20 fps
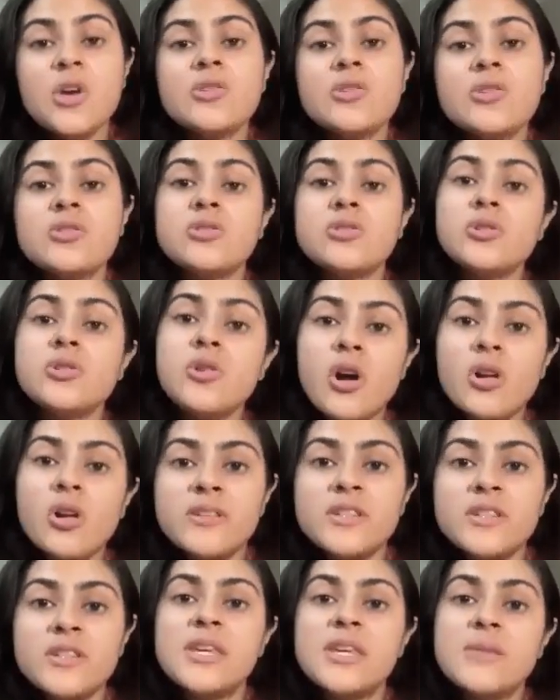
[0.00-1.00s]
So you should
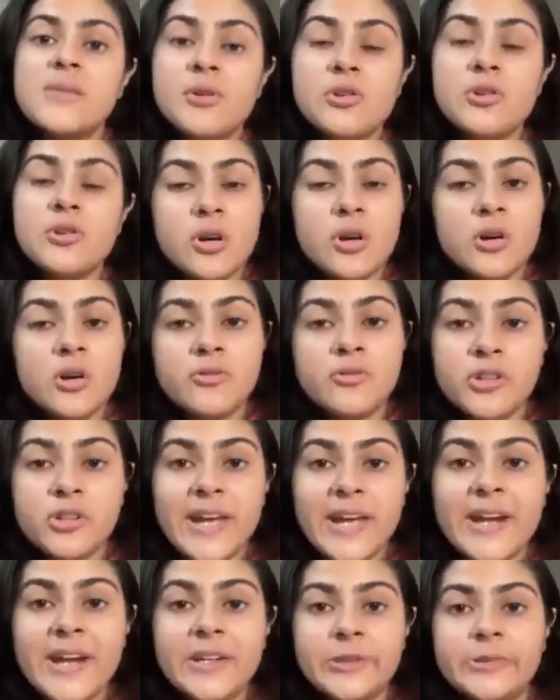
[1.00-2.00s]
always keep a lookout for
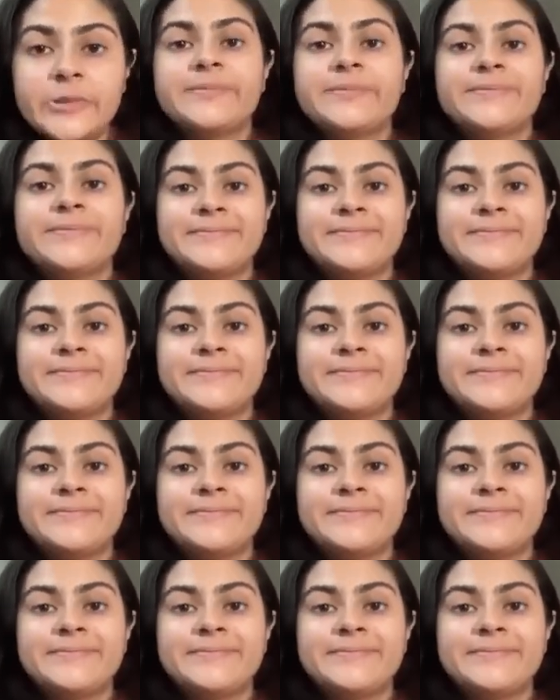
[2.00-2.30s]
that too.